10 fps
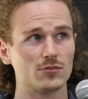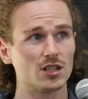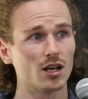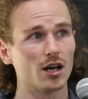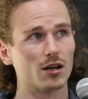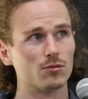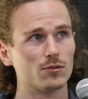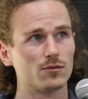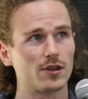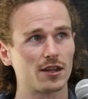yeah,
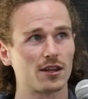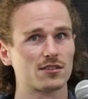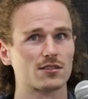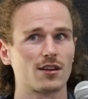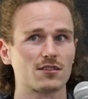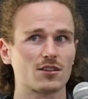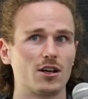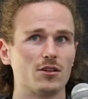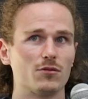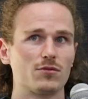that's
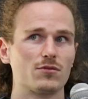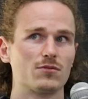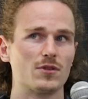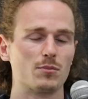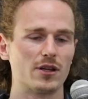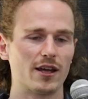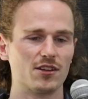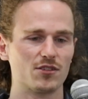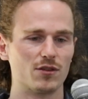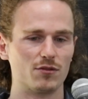kind of
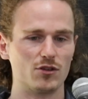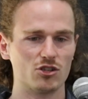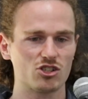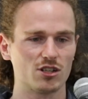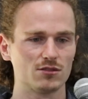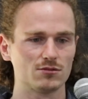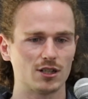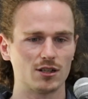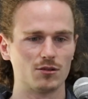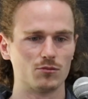plans for the future,
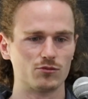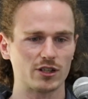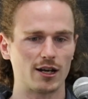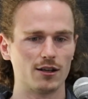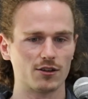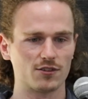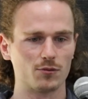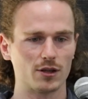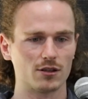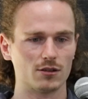regardless
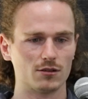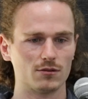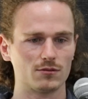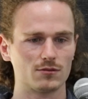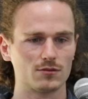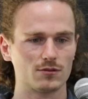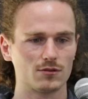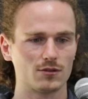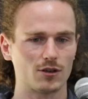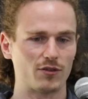
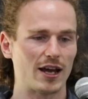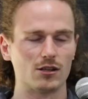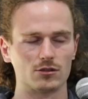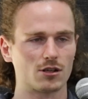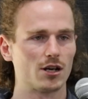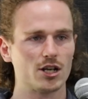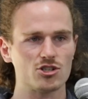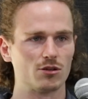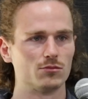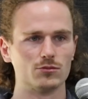of how long high
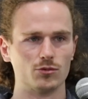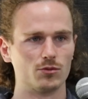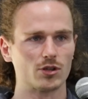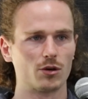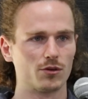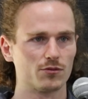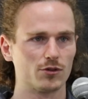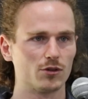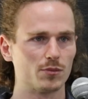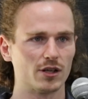jump will go on
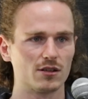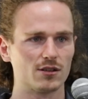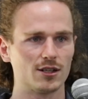for. But